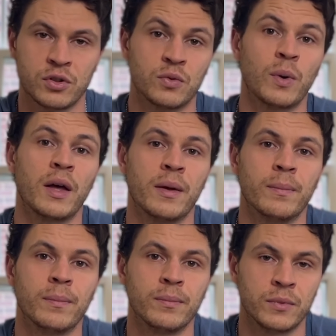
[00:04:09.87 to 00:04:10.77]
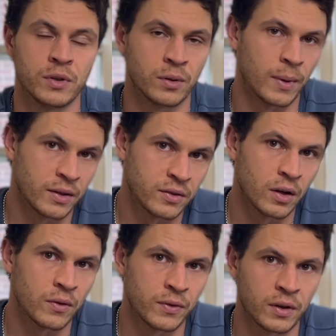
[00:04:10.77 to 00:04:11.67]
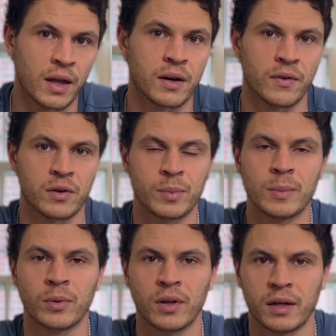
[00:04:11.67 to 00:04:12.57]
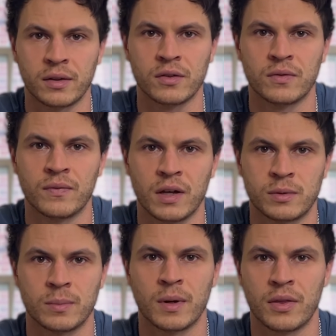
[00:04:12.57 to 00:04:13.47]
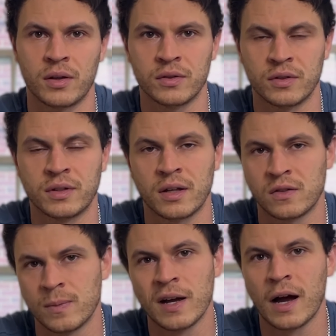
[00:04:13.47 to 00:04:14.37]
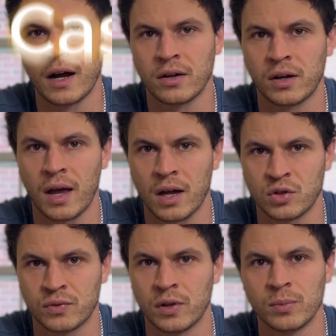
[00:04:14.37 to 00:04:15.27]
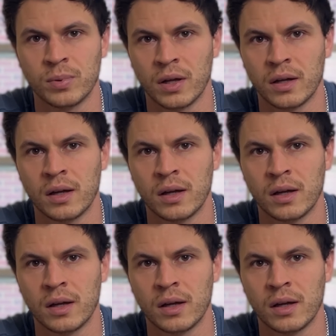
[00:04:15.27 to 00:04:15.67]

is why myself and a lot of other people like this investment method, is it tends to be a higher cash flow play.